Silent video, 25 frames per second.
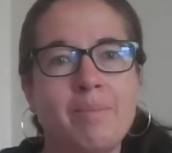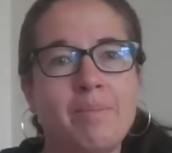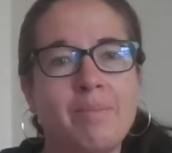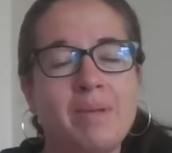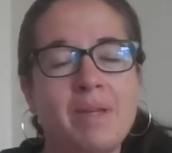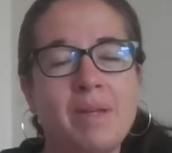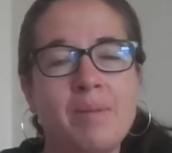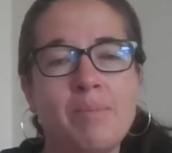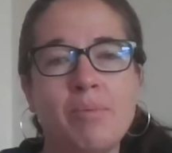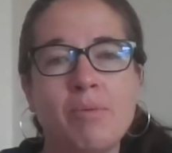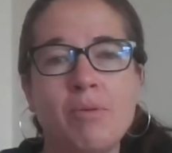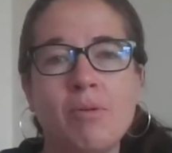
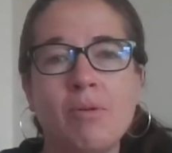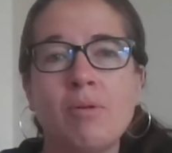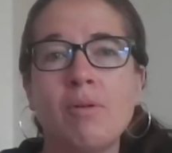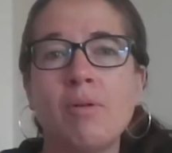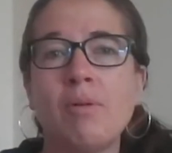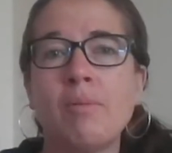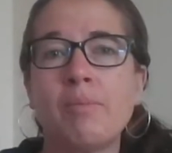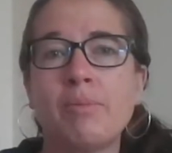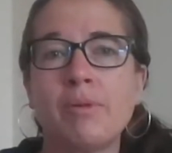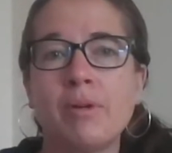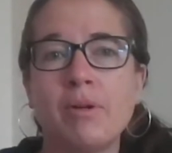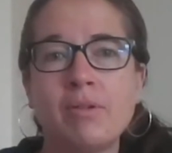
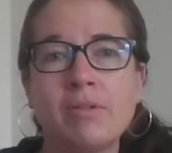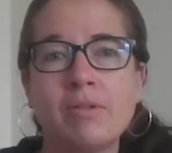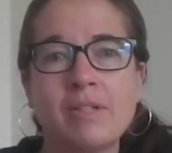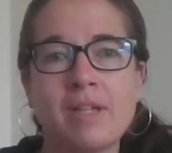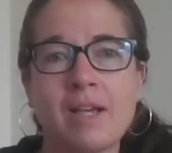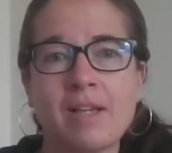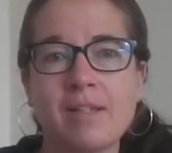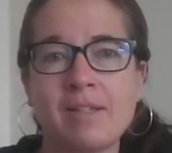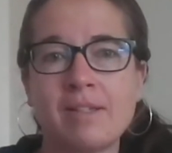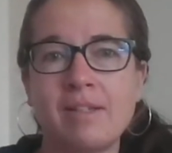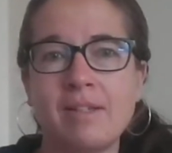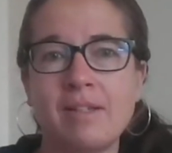people
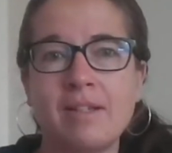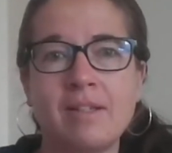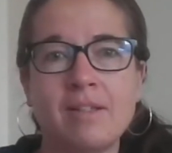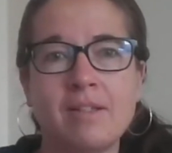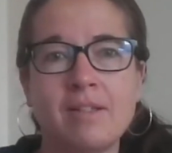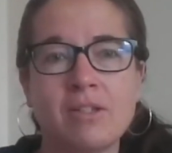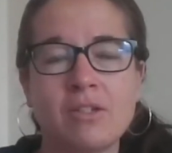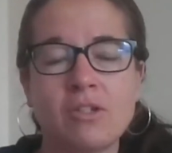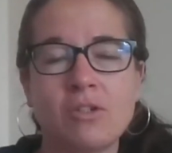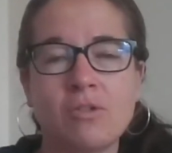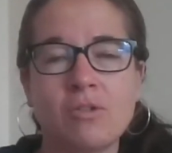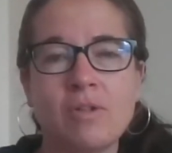protesting in
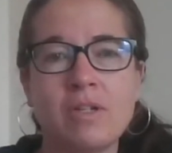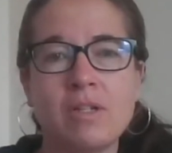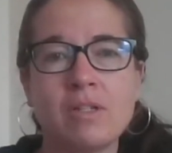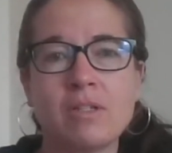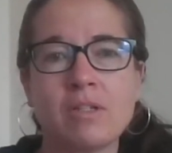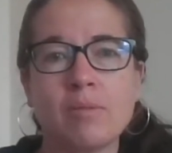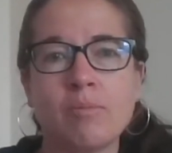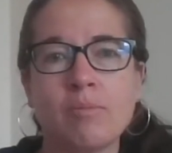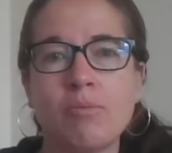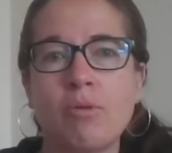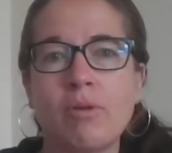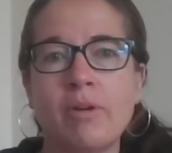the streets
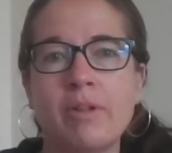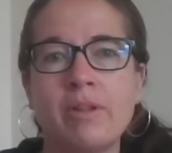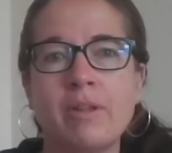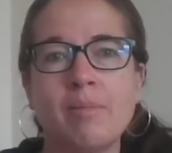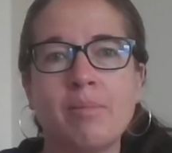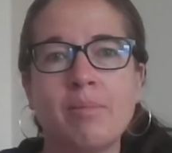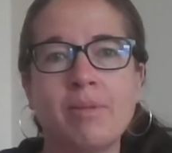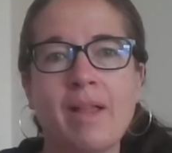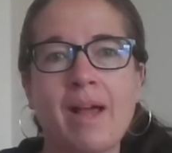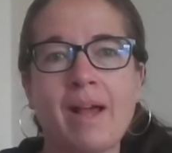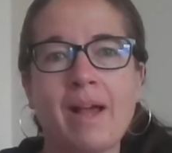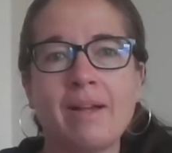supporting the
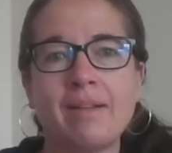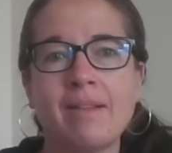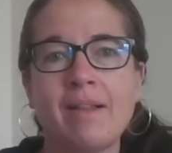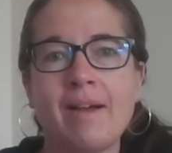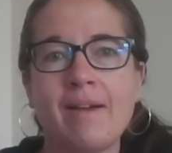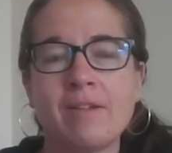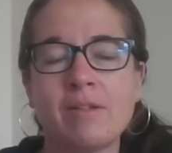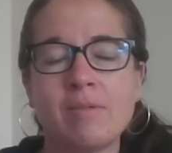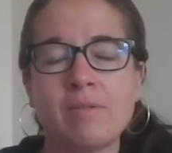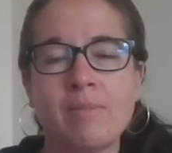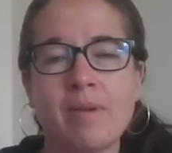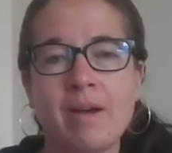Black
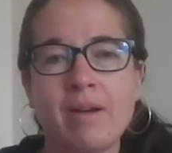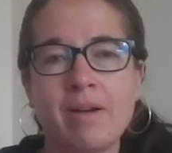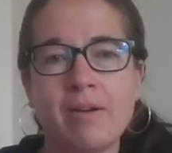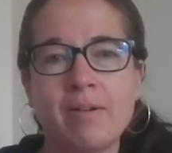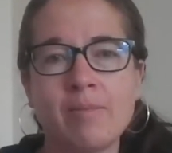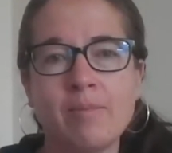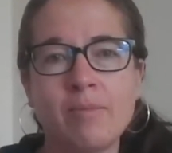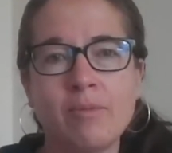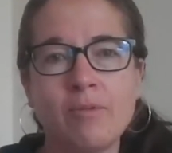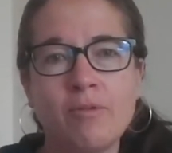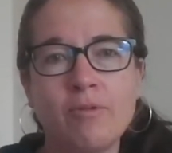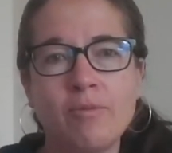Lives
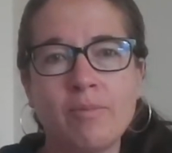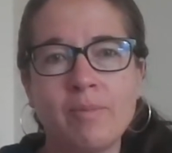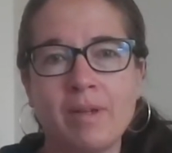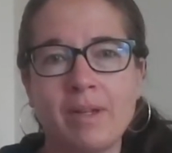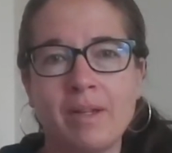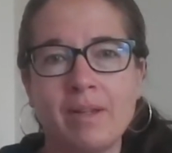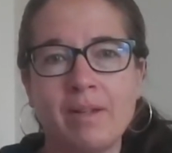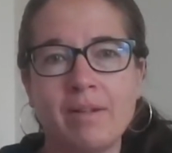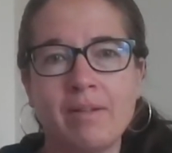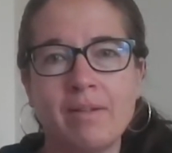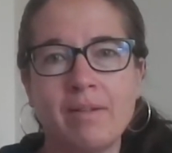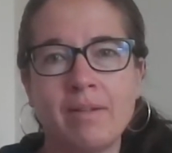Matter
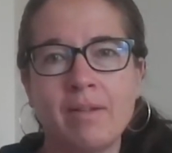movement,